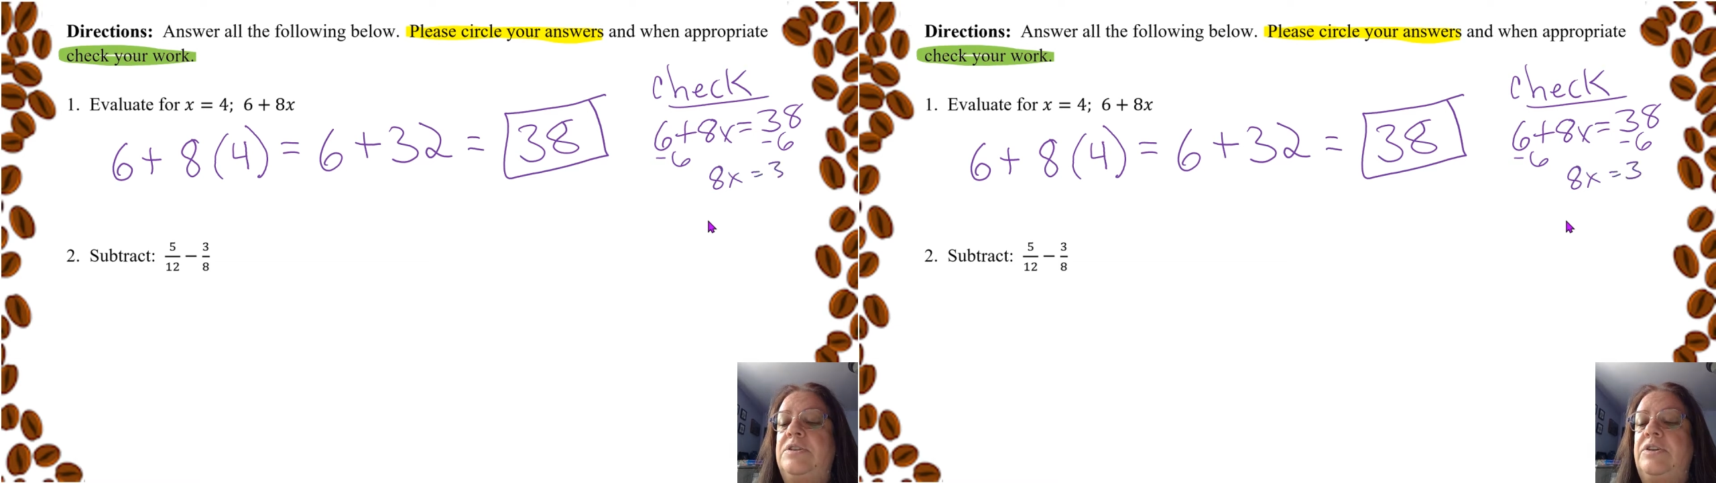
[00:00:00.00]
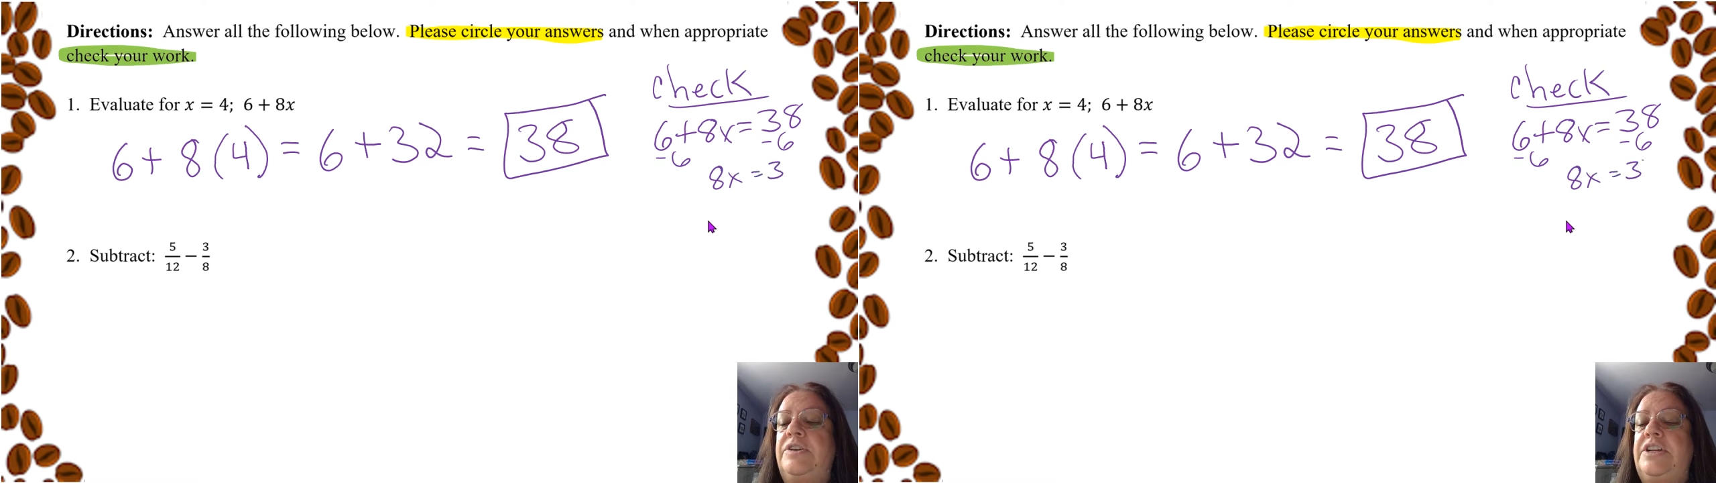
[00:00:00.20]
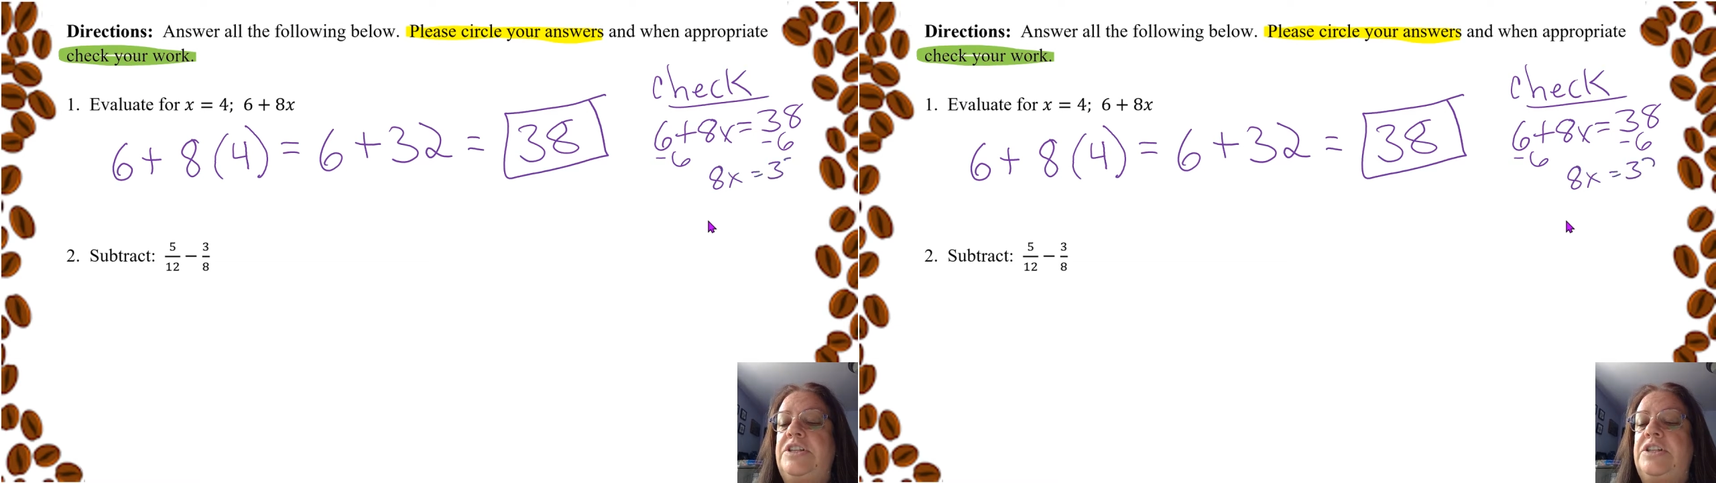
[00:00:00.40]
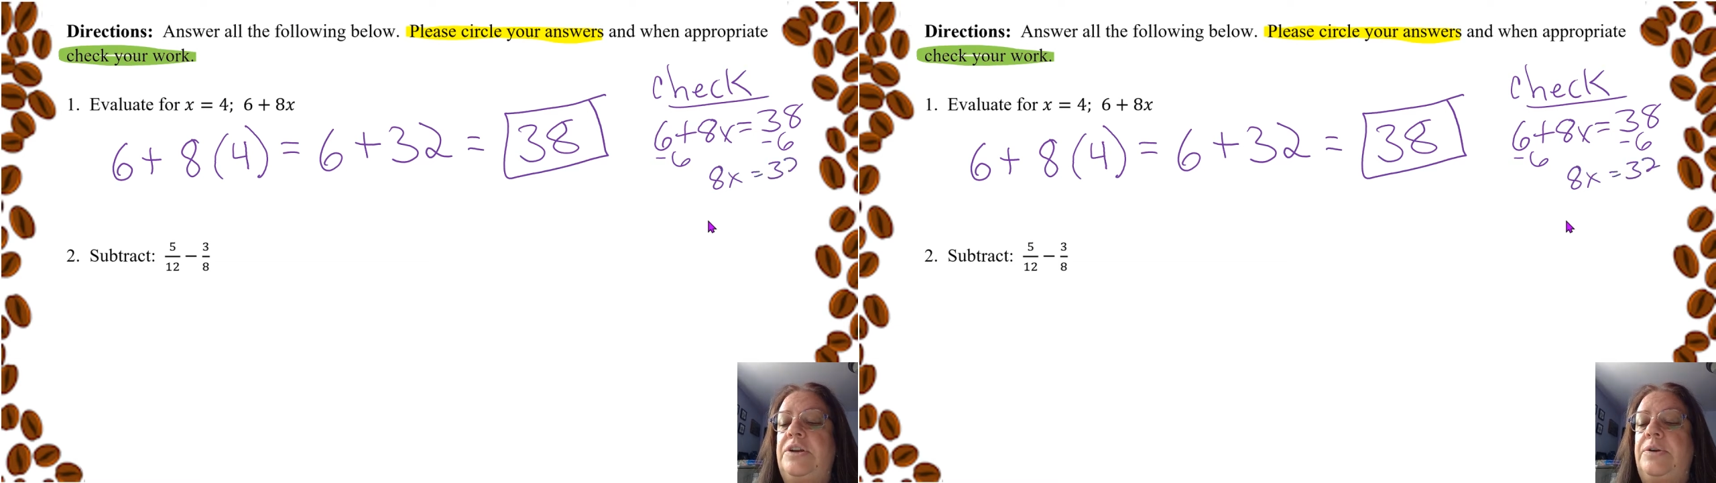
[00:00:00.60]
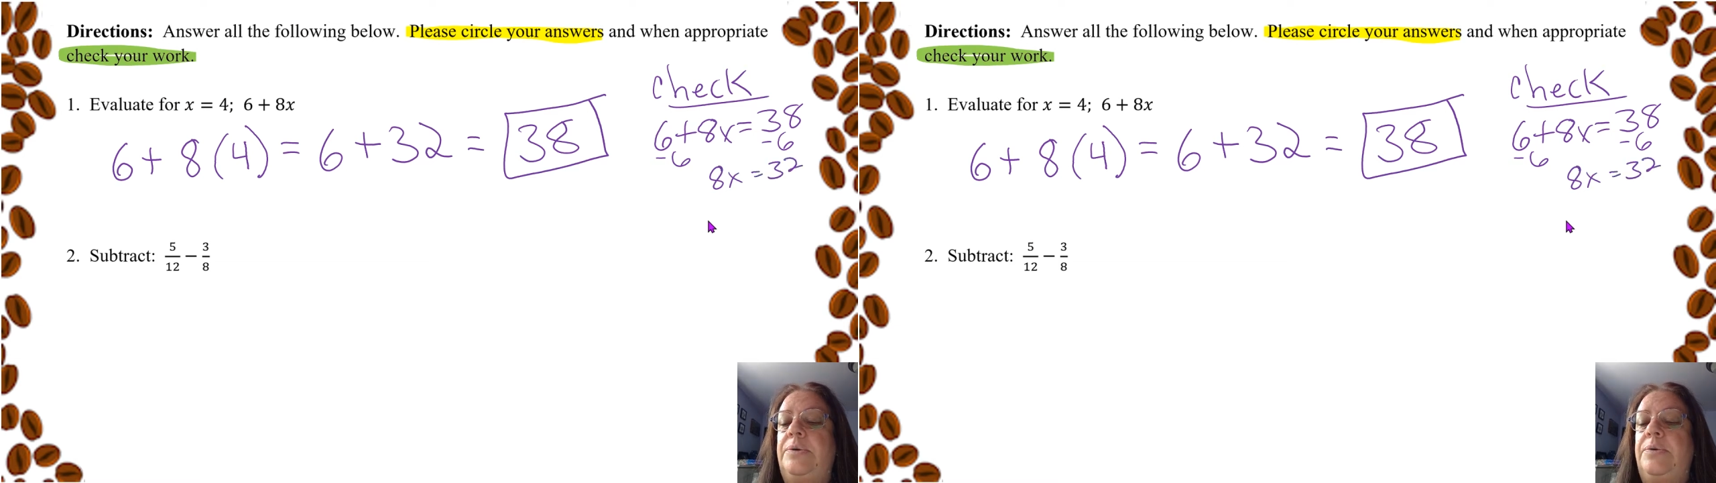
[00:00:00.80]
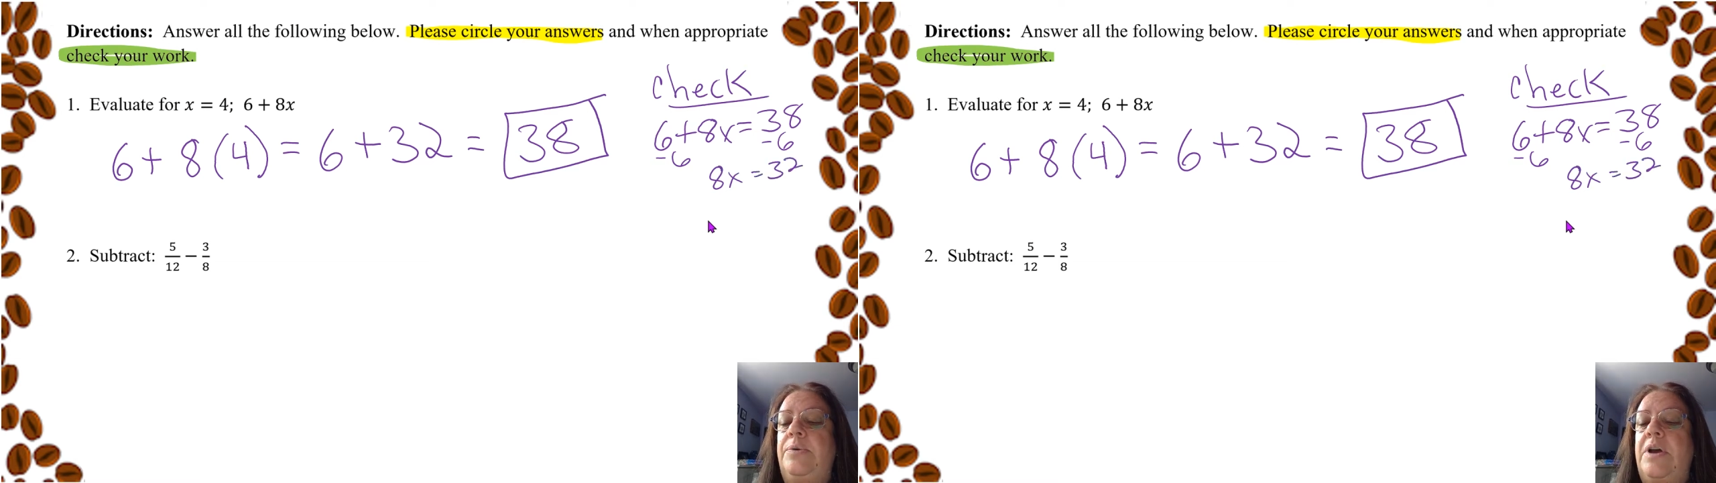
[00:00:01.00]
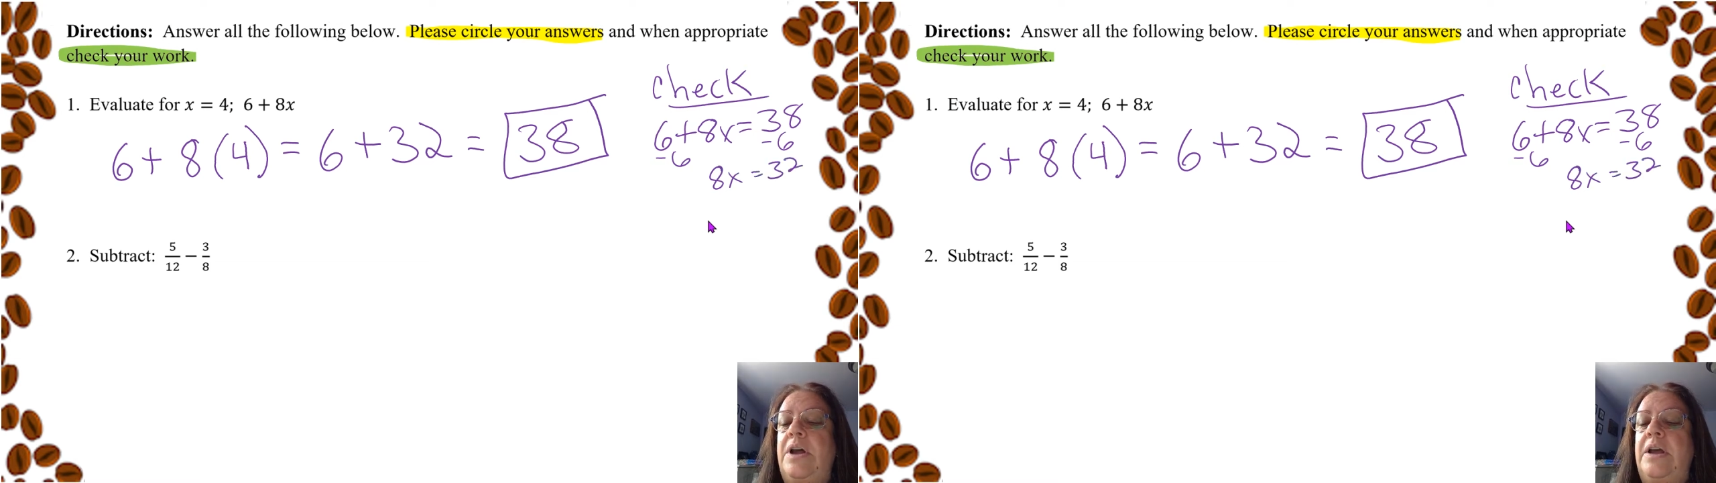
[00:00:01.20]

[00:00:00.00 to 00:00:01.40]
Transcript: 32.